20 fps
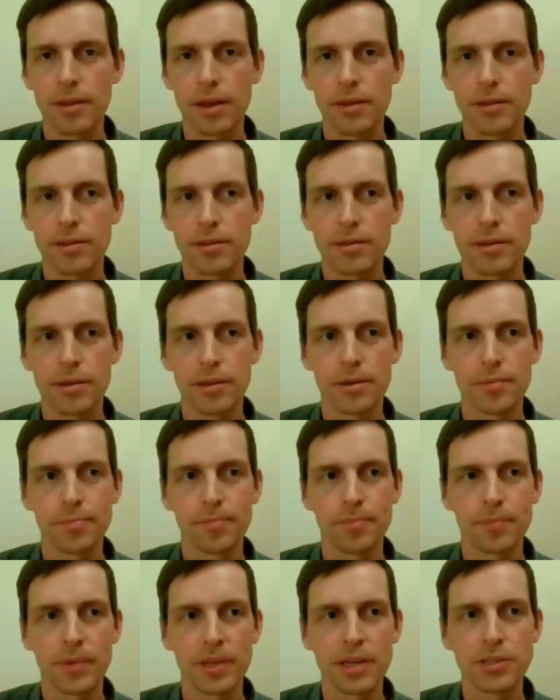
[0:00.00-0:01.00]
that's
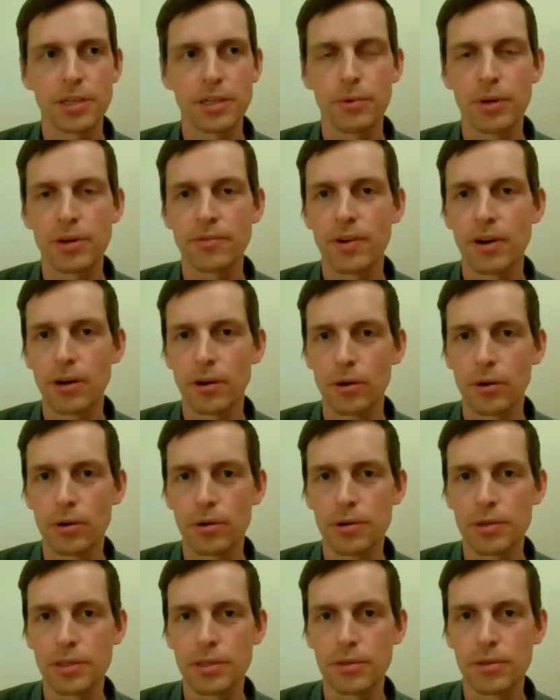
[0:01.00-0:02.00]
actually one of our
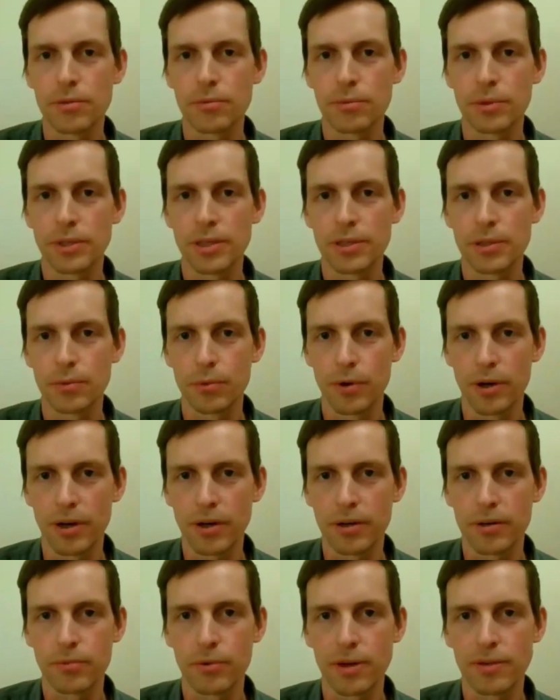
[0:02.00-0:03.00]
goals with this
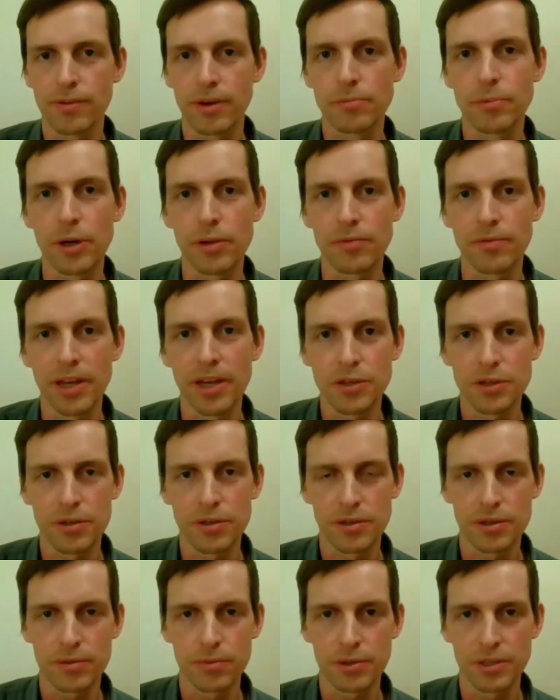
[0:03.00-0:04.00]
work. One of our
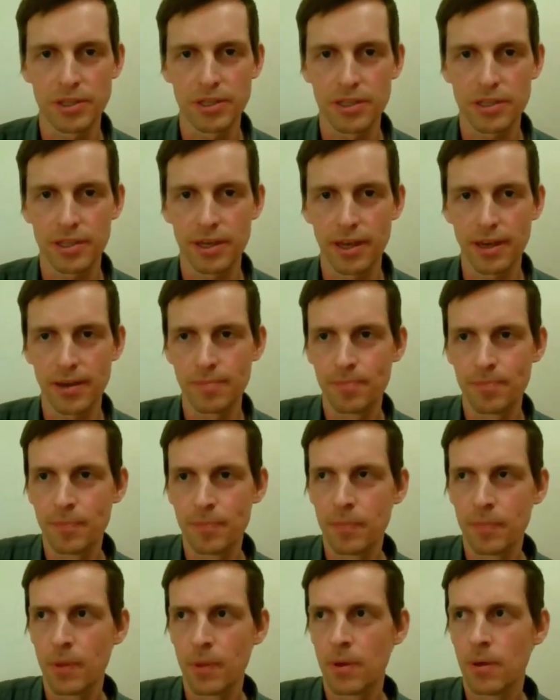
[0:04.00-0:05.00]
motivations was to say
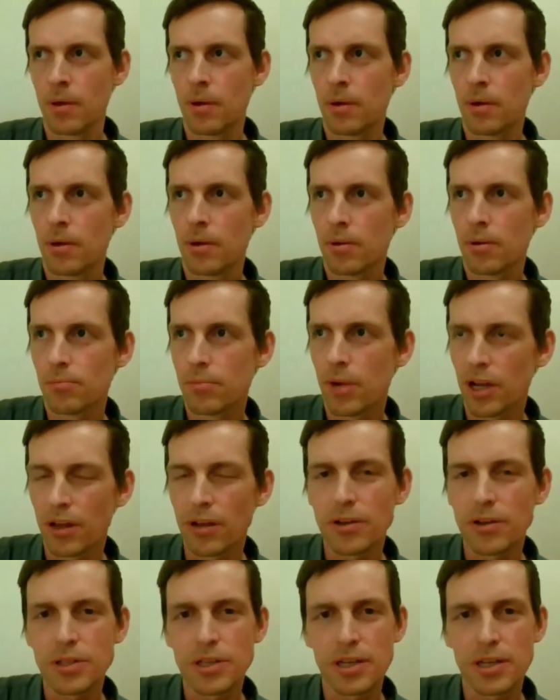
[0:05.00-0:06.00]

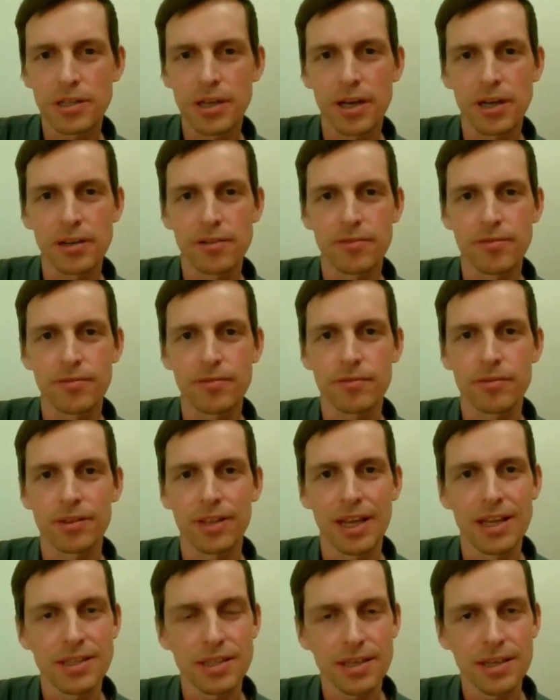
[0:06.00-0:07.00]
biology is kind of
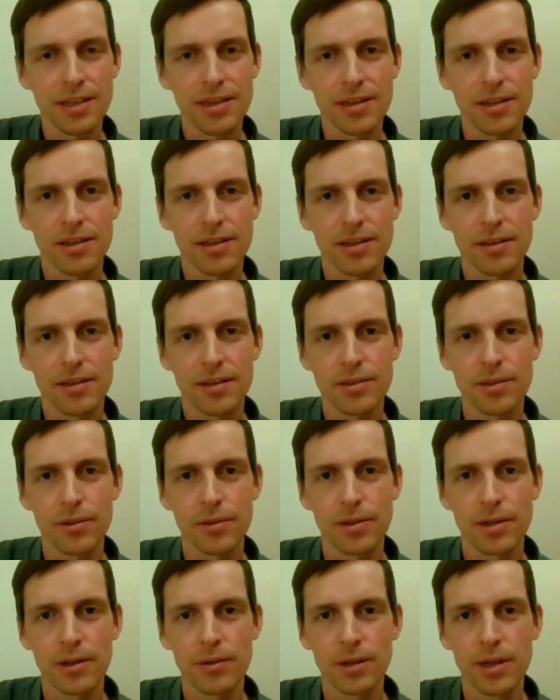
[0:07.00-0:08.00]
lazy,
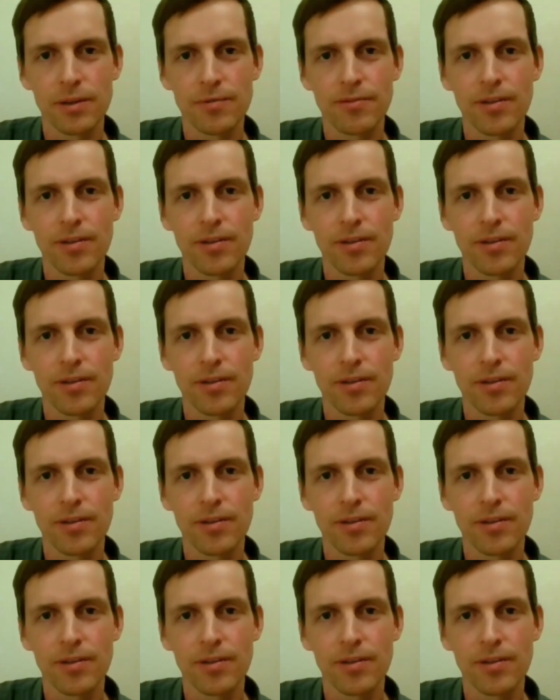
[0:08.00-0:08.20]
so it